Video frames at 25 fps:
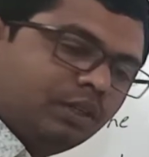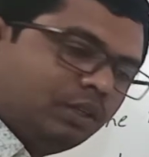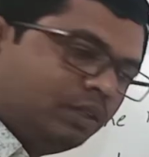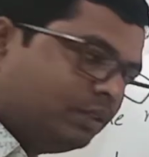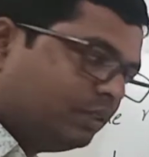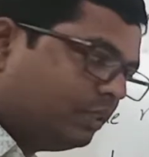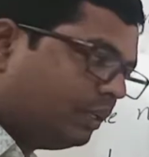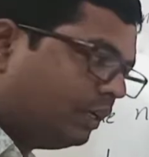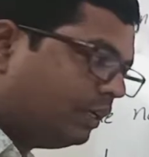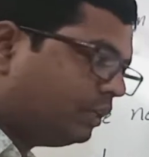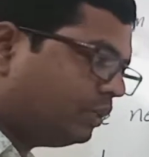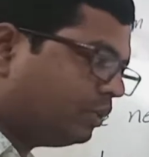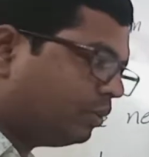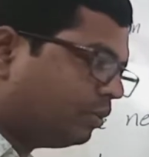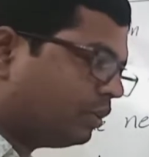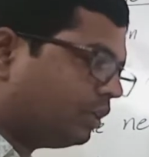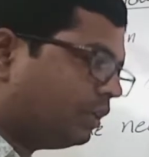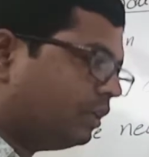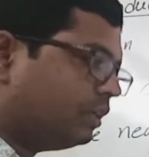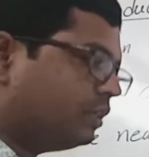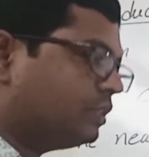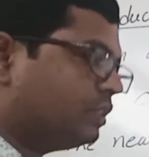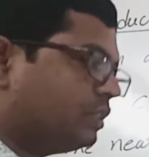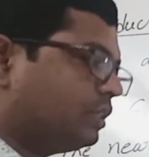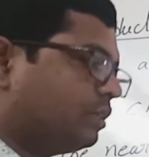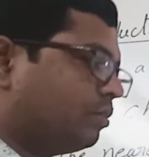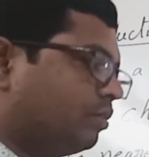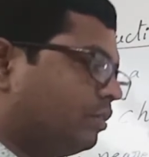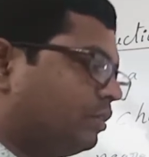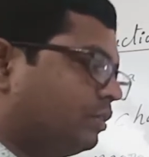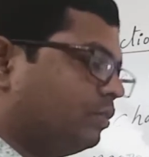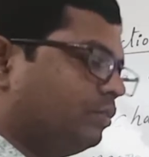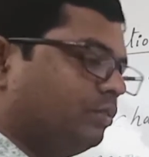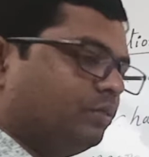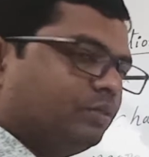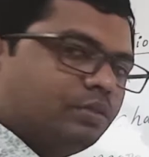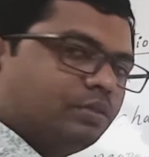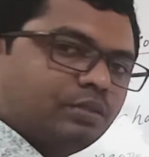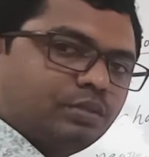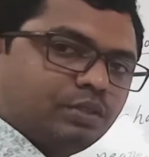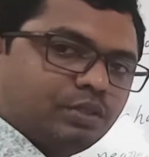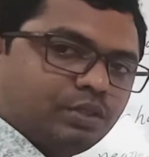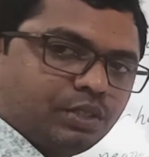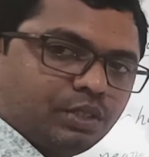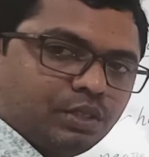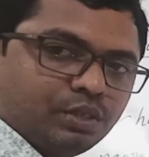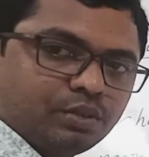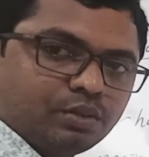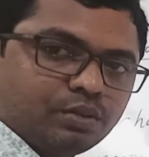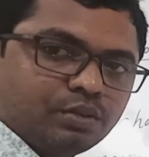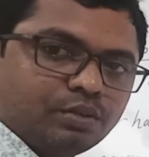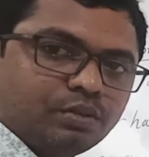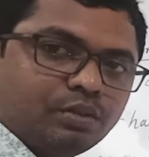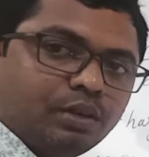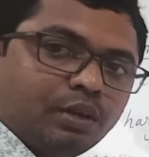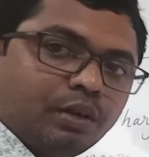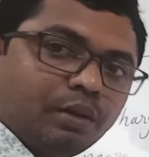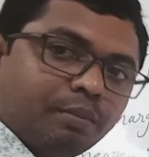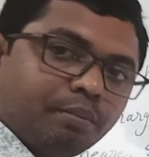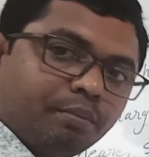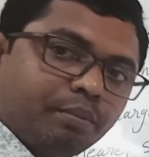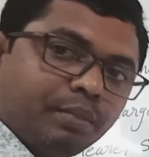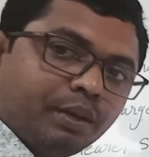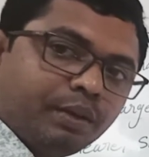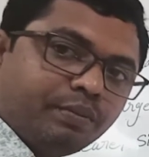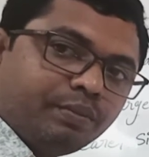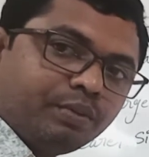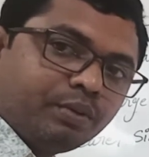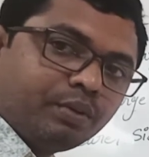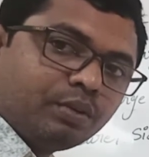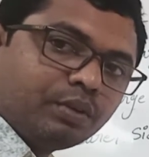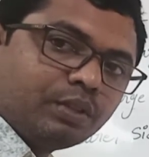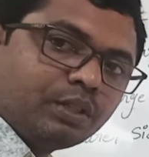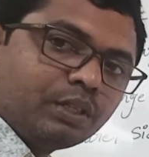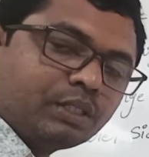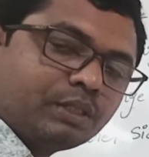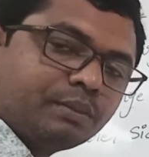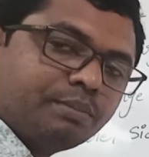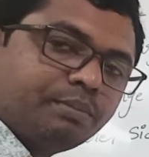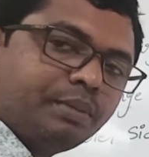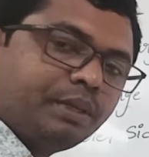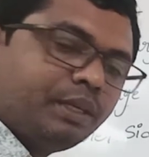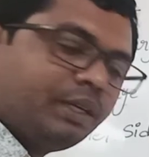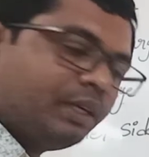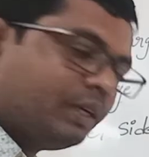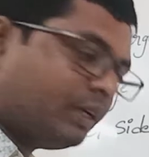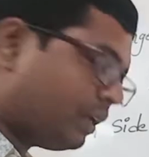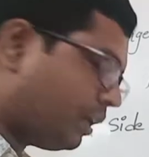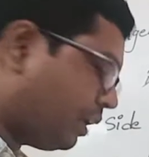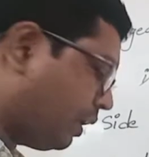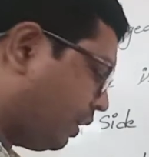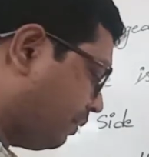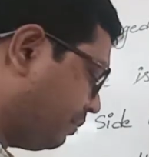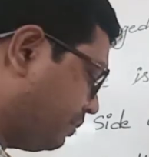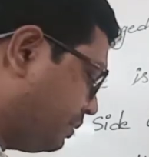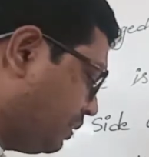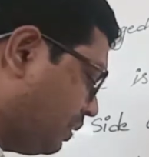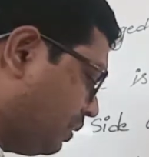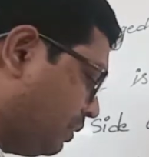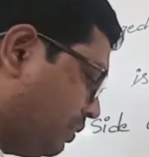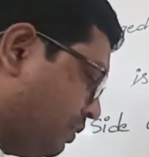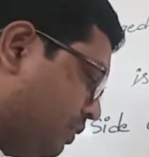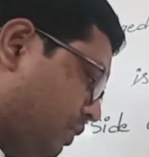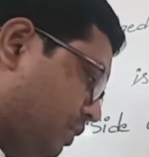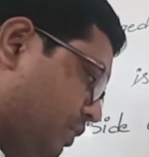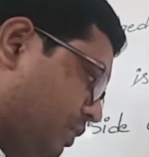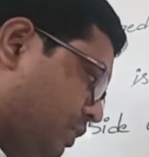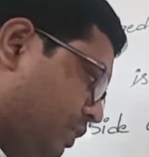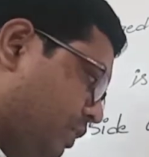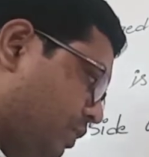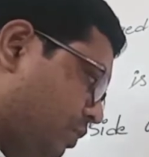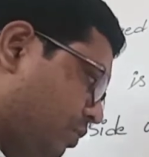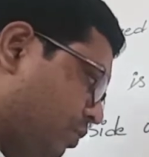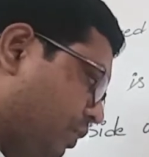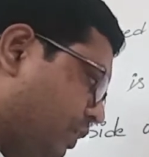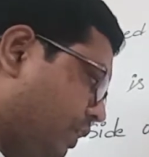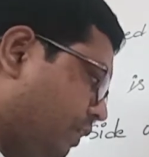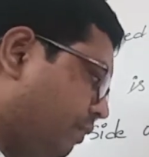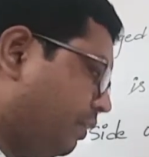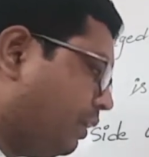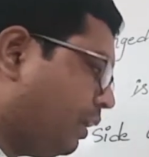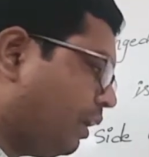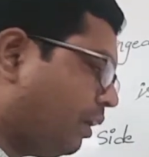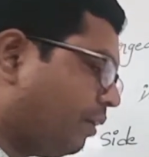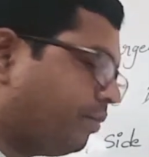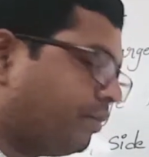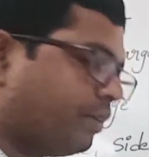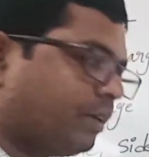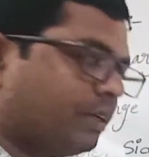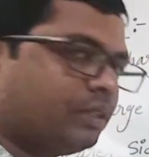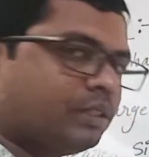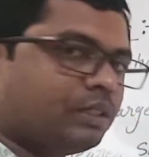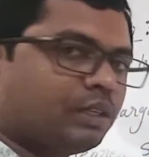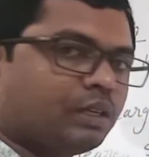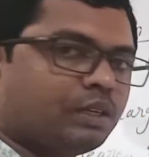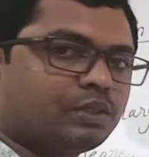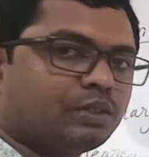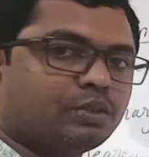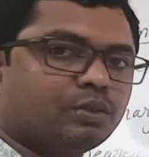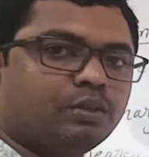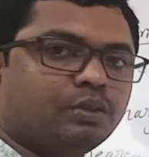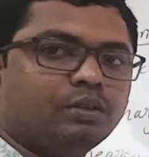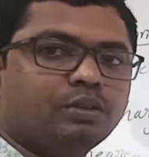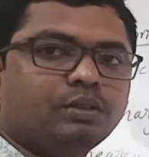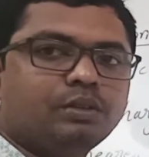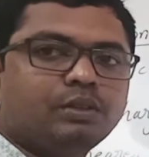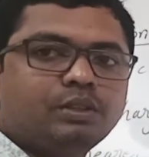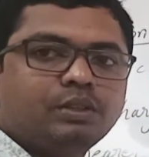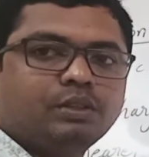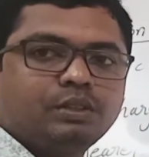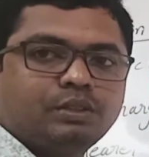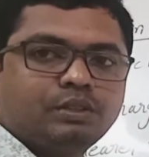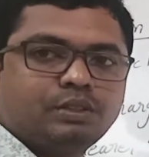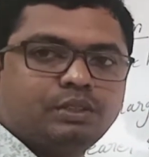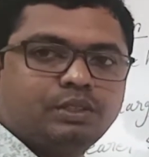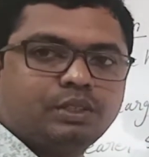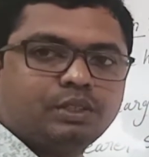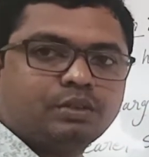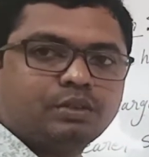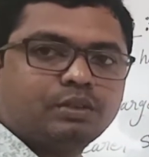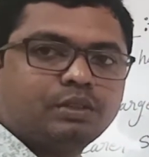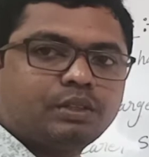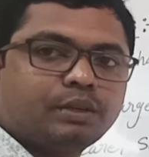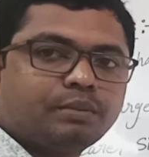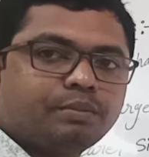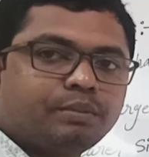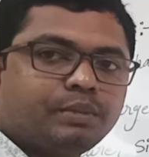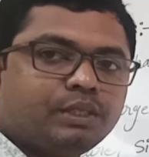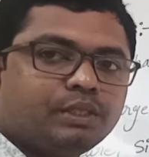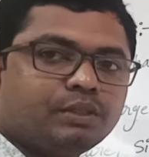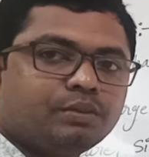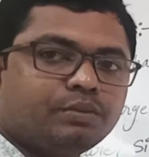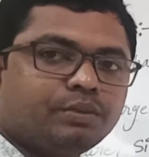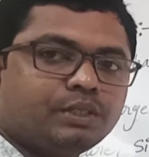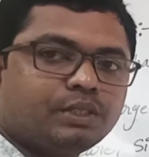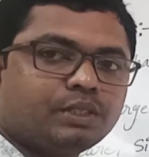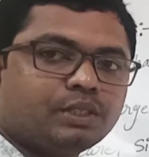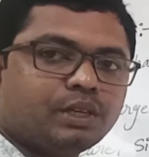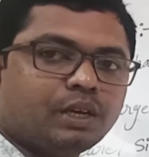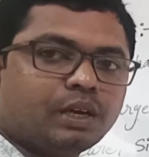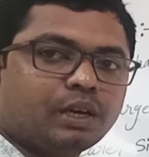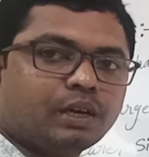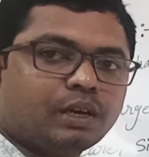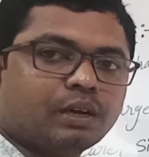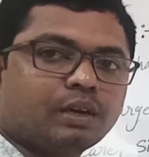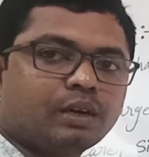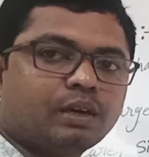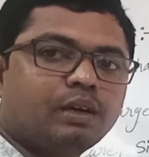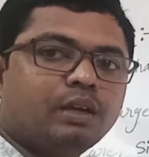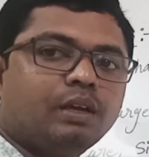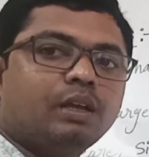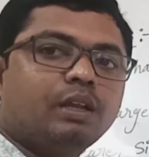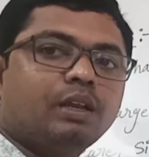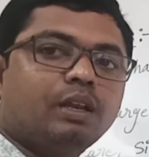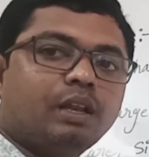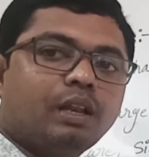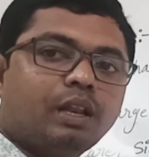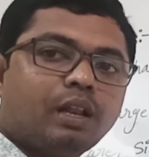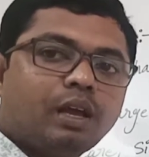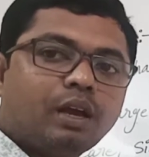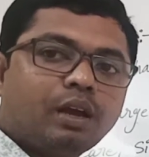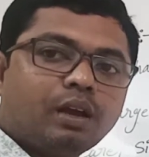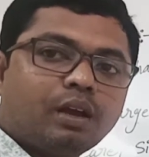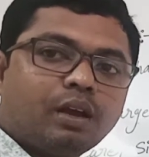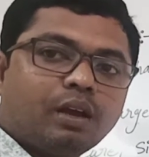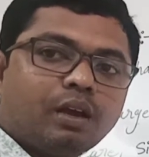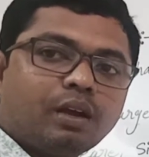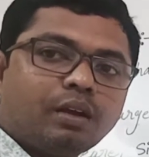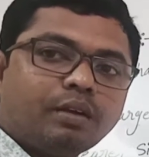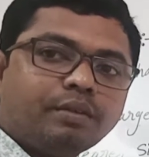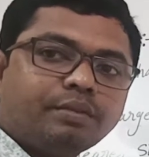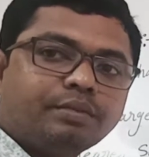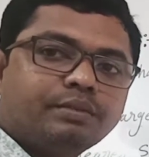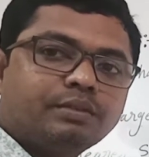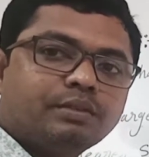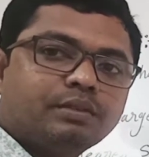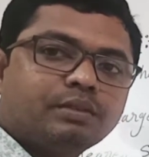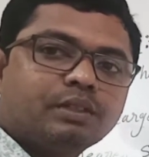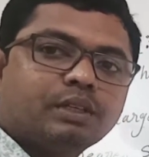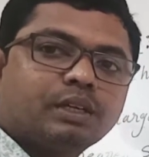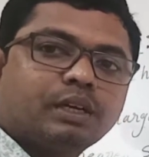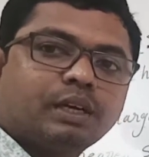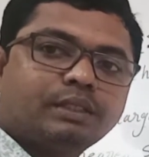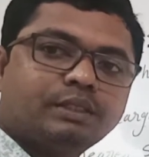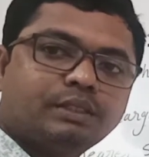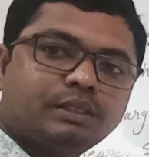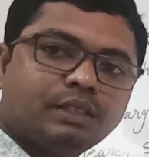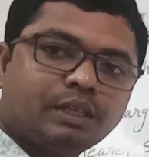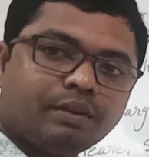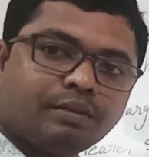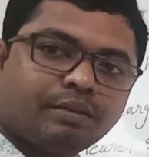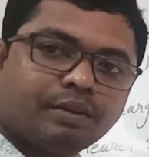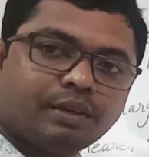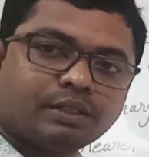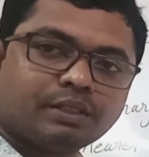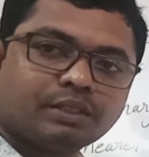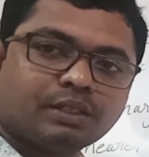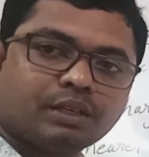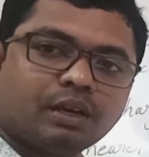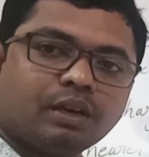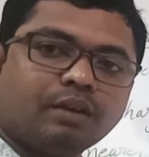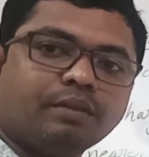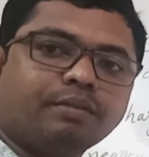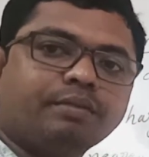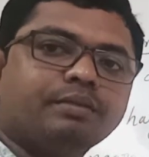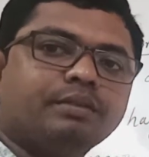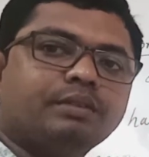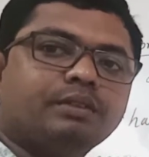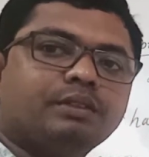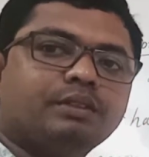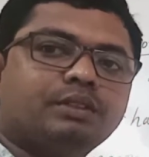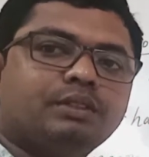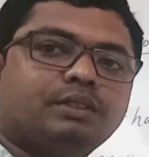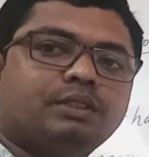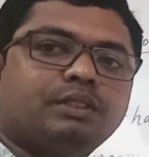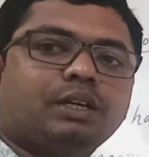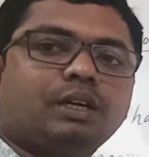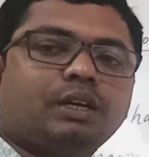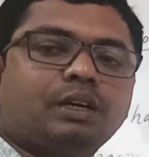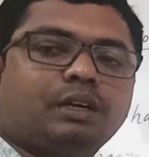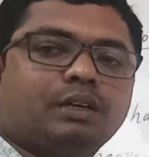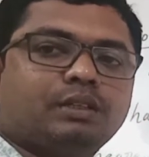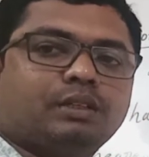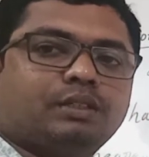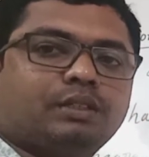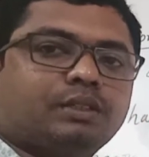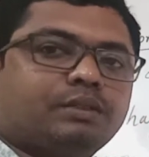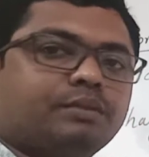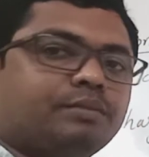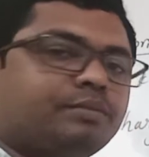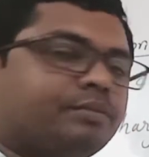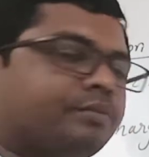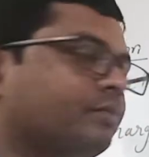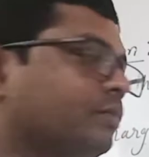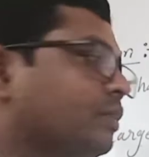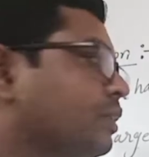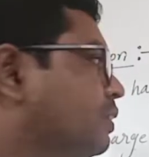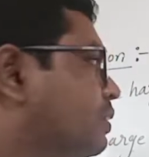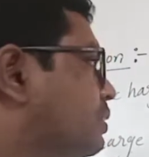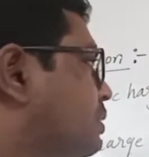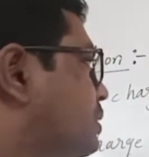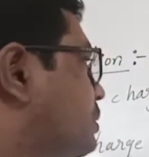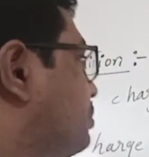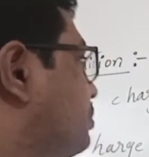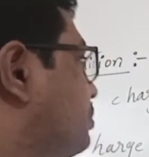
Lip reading: Then total is equal to 0. Before the sphere of charge is 0, even after is also 0. That means which law? Law of conservation of charge. Simply